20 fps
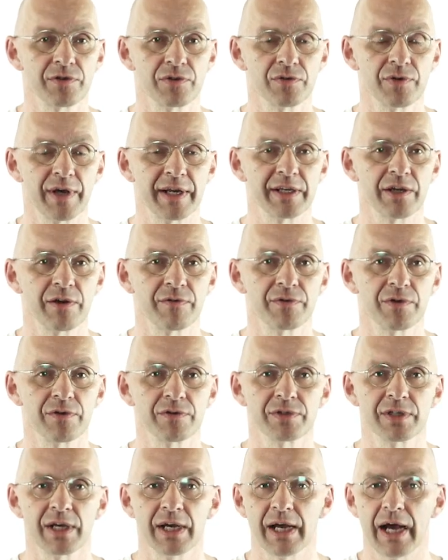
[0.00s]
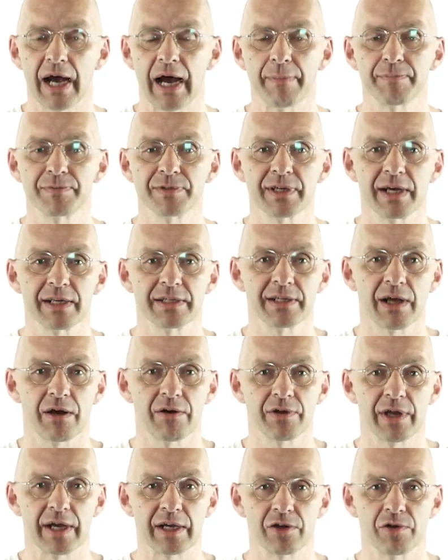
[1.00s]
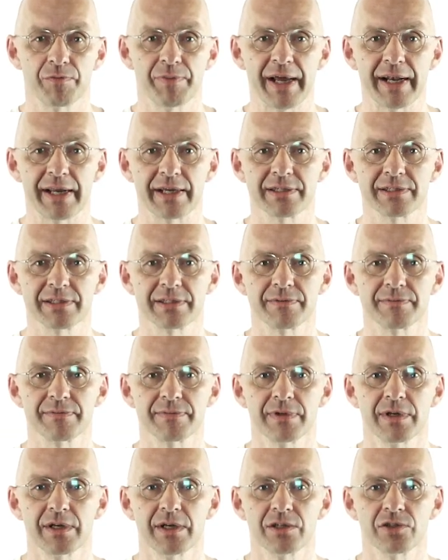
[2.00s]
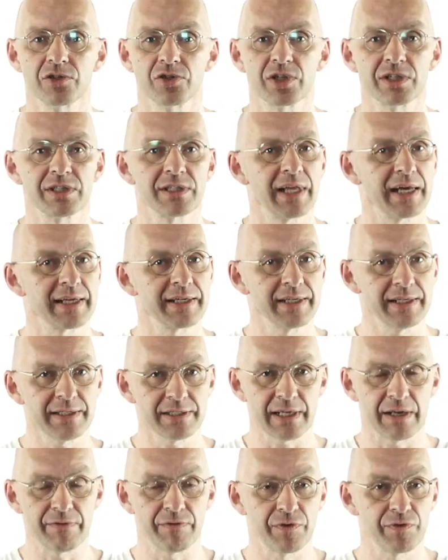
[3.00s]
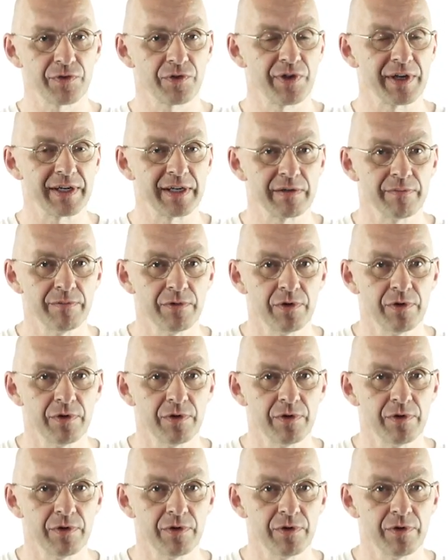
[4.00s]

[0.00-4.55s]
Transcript: to do any of those upside down acrobatics. So just like this, and we've created a